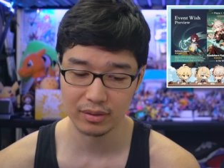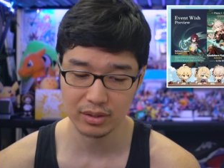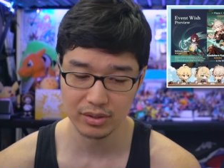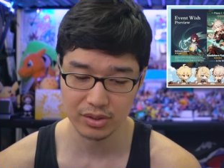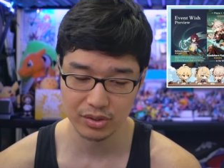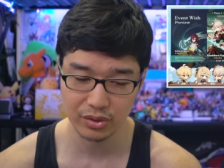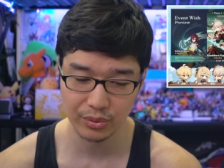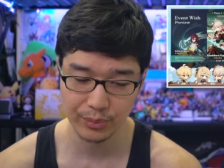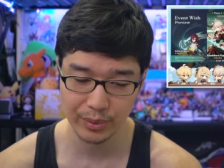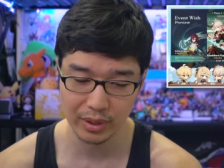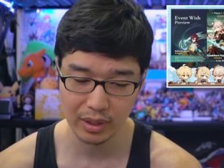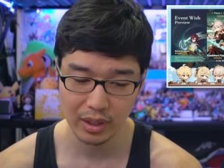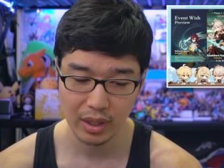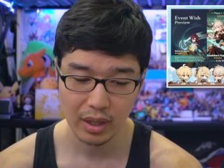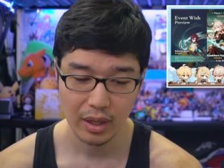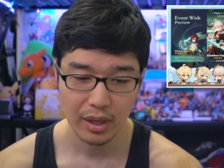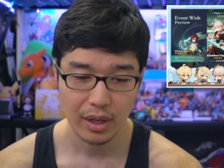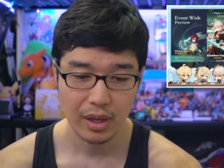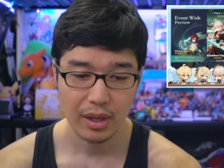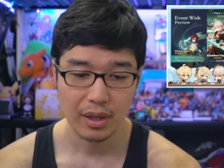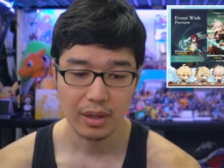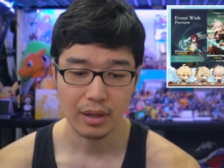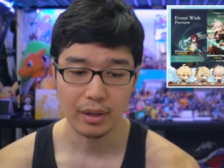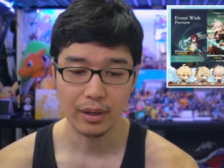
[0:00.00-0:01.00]
There's going to
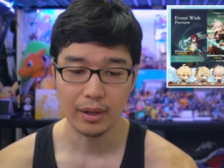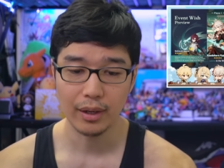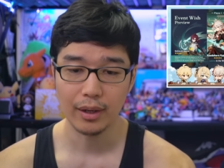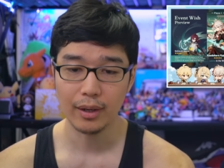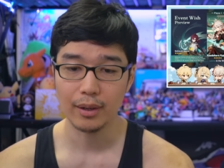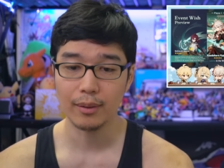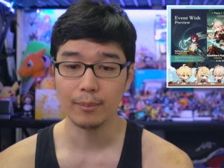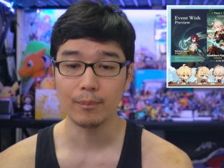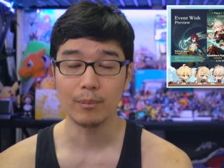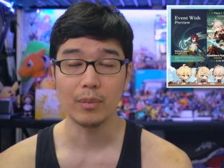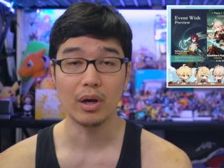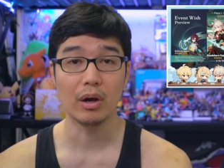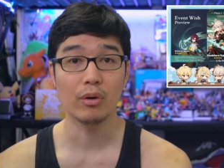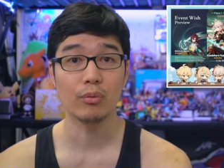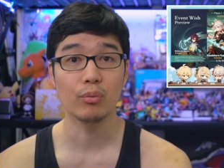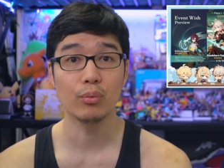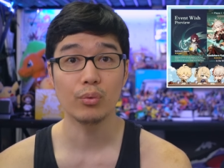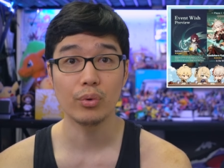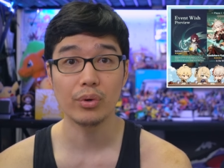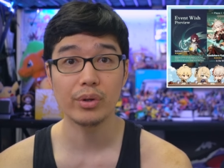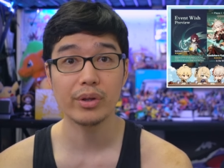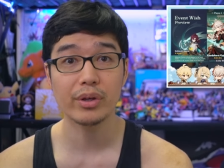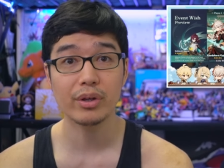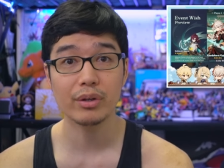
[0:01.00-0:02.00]
be um, a
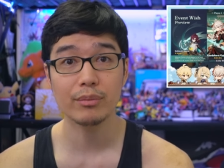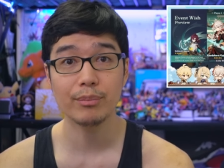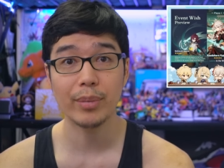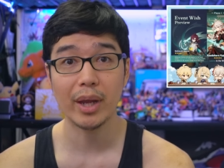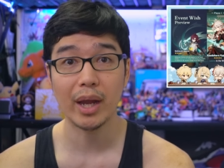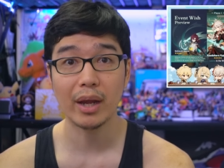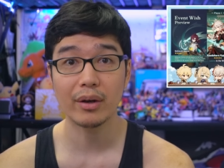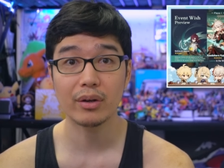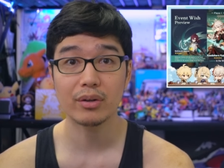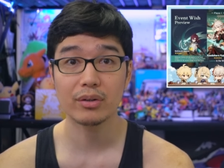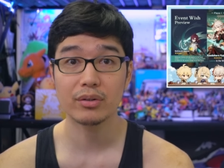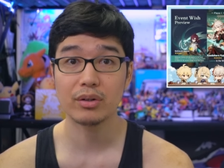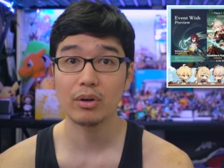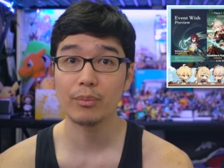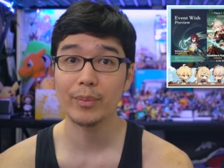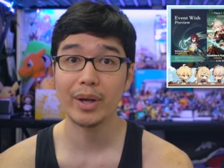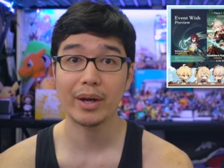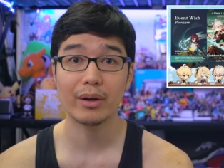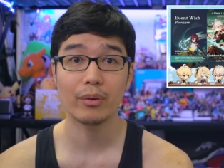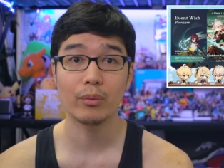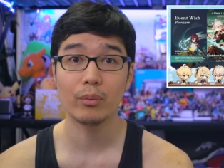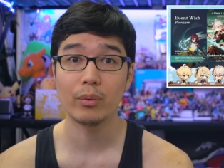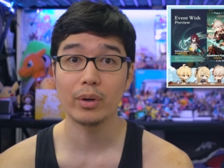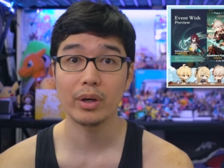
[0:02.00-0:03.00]
really good banner no
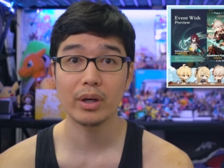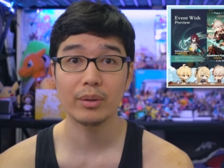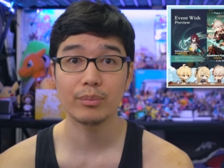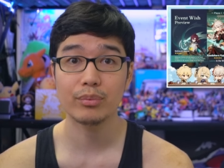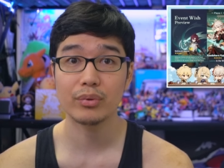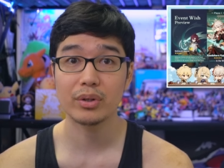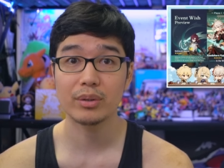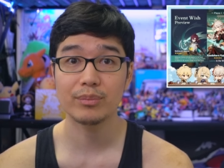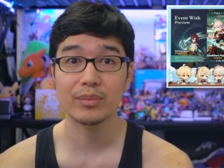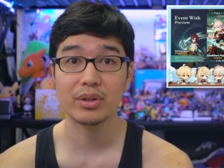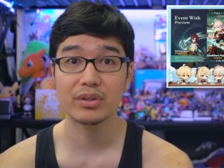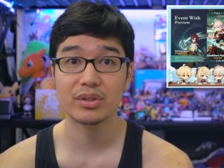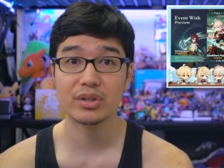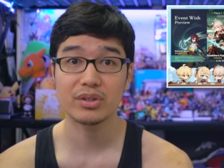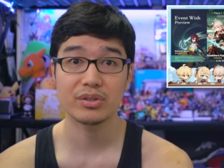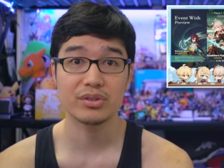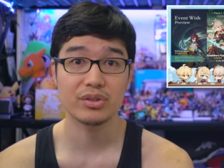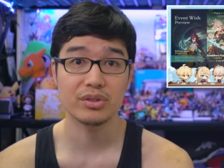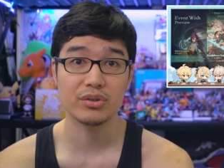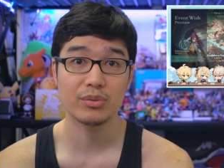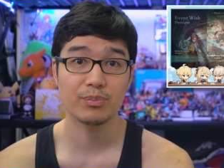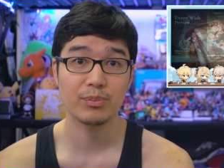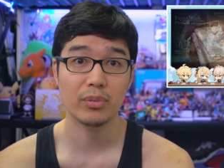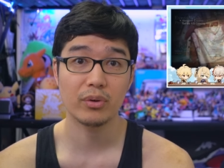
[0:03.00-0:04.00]
matter what, pretty much, because
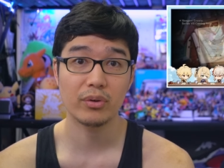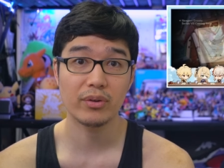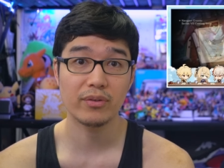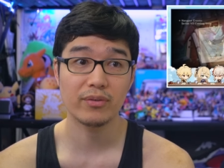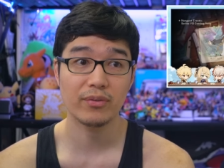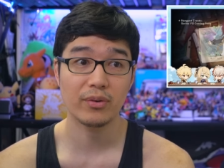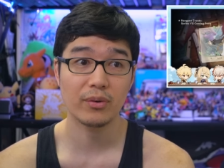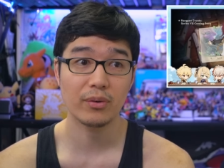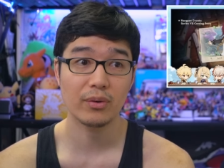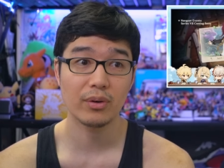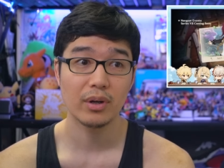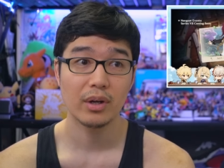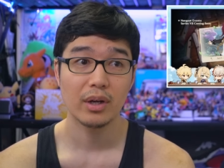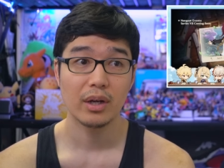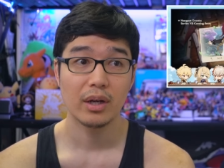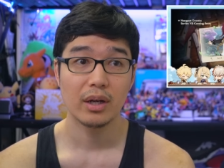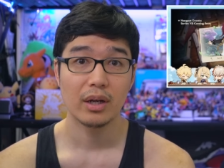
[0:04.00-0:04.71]
you're pulling for